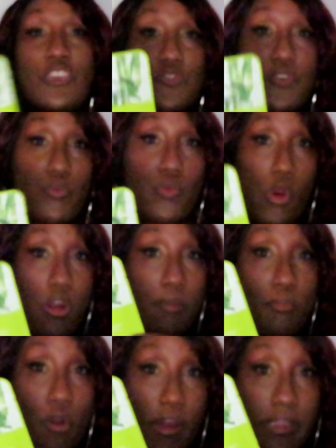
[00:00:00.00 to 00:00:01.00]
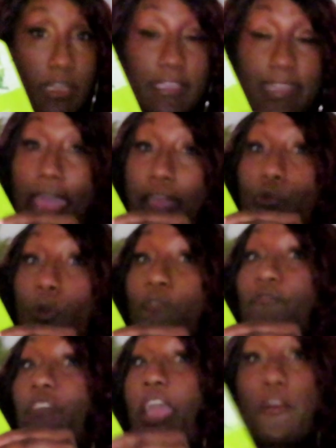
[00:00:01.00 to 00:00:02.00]
these from World Market. They
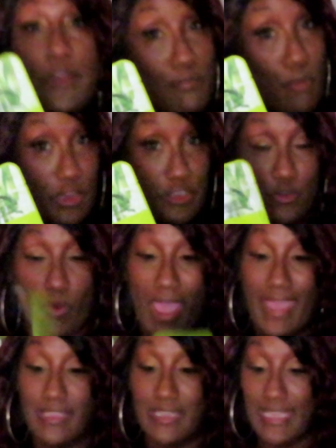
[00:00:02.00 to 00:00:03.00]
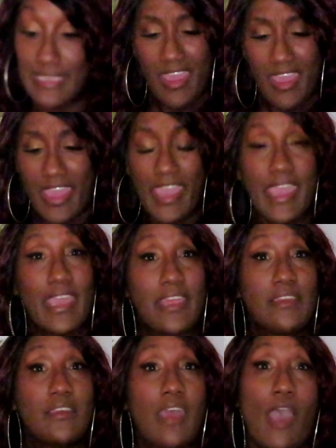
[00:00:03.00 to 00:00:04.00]
were very moisturizing.
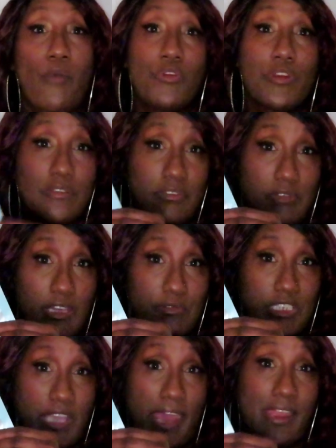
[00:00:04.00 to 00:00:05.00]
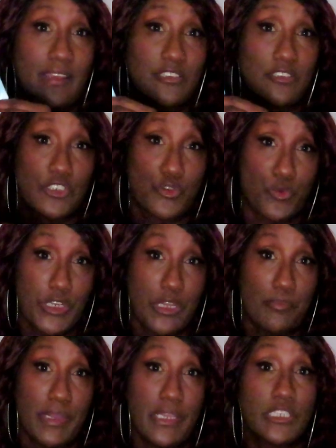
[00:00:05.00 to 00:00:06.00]
And I want to give a shout out to
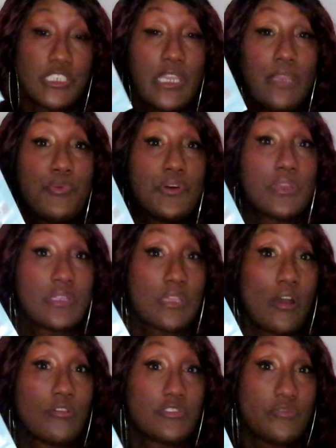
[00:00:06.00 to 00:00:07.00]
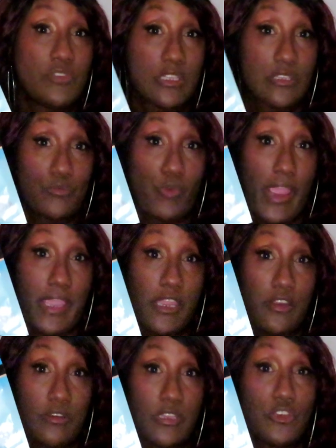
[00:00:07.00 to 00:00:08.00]
Sharika B. She put us on to this one right
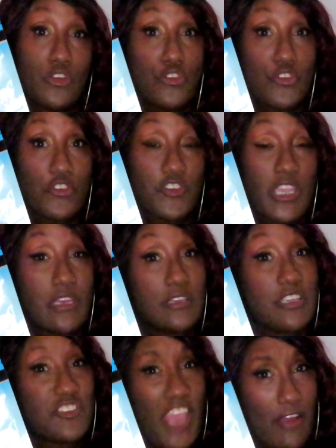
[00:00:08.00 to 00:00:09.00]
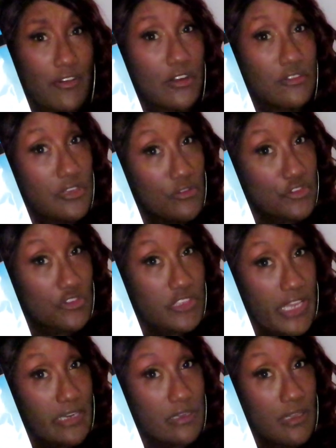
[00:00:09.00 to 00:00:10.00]
here, the Neutrogena. Did y'all know
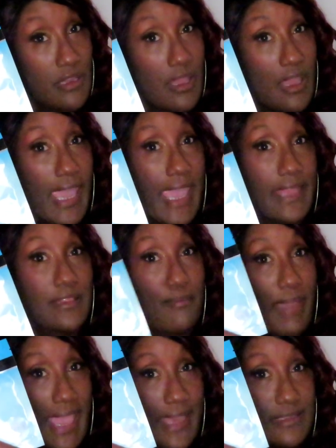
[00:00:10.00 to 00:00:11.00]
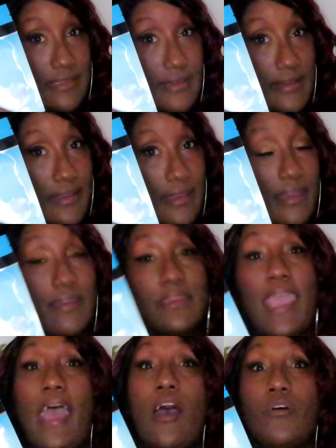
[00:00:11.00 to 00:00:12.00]
Neutrogena had the mask?
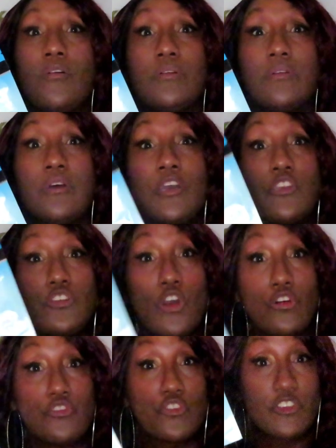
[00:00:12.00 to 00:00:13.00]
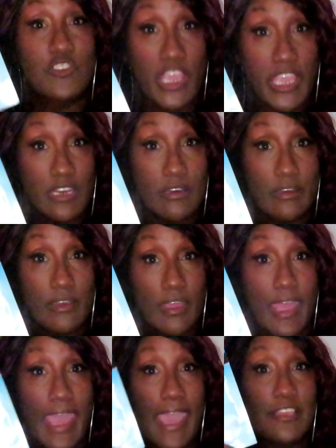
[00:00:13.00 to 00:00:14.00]
Y'all, Neutrogena
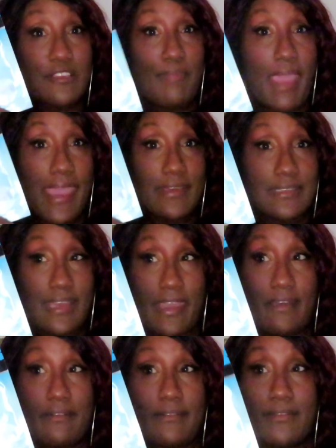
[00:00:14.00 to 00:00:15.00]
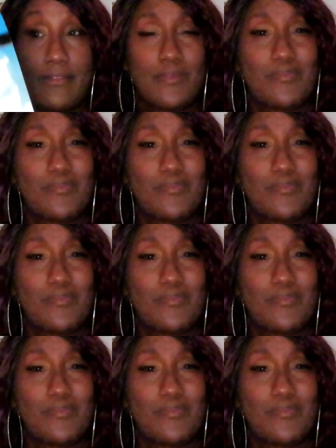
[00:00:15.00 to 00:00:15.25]
has masks now.